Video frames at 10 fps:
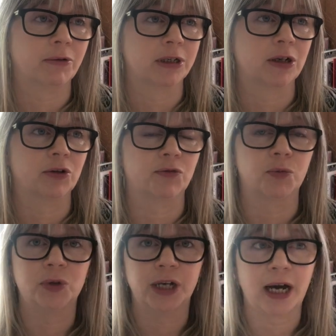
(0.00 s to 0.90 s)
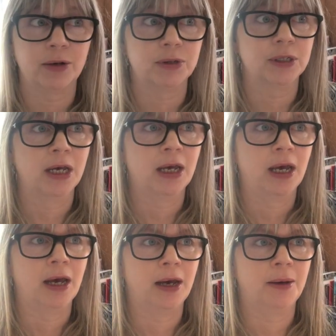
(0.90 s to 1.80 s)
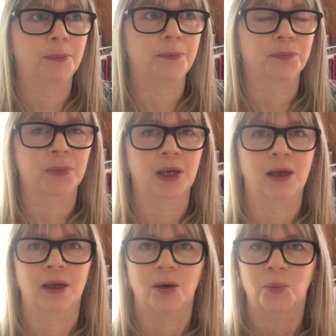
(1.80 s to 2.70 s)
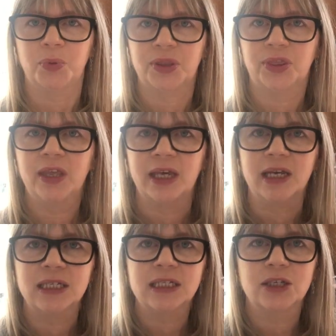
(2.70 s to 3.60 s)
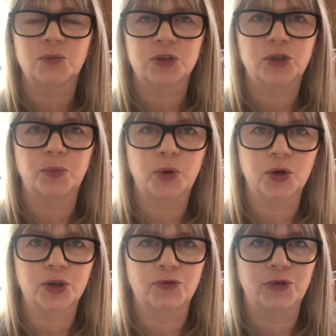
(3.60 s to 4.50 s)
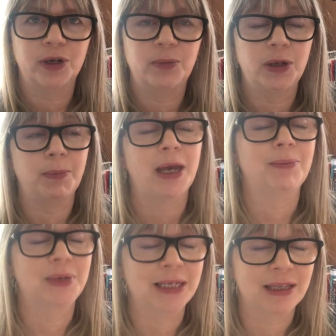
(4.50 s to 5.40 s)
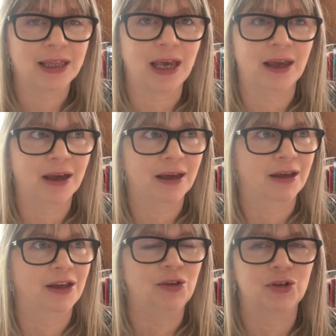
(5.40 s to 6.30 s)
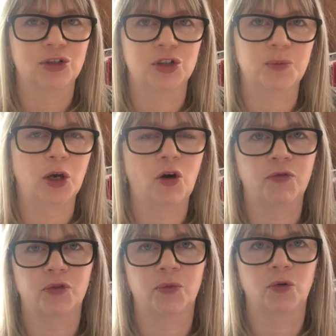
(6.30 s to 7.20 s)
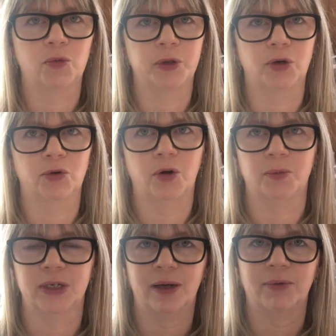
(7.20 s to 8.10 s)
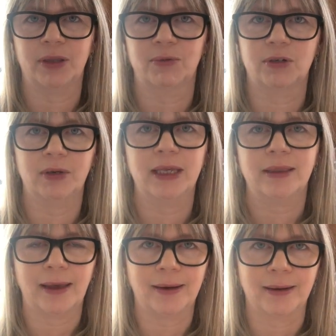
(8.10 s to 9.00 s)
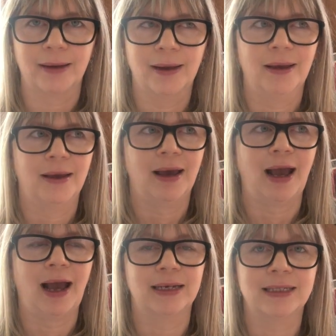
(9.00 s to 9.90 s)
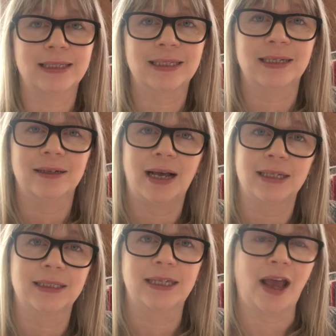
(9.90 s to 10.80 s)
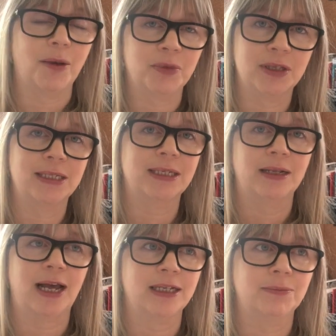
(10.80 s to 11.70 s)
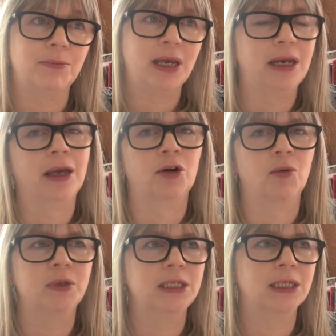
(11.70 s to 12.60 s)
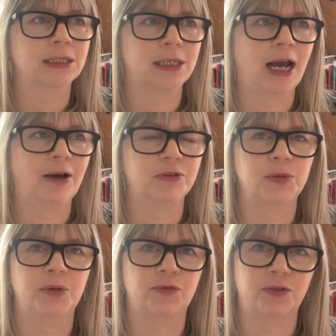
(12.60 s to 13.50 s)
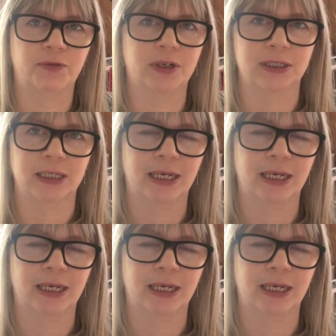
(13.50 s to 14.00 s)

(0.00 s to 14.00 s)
I read a lot of Woodhouse. But this was the book that really made me think you can just be off the wall with your comedy. I mean, they were doing it then, and it still has depth. It still has meaning. Comedy doesn't have to be frivolous.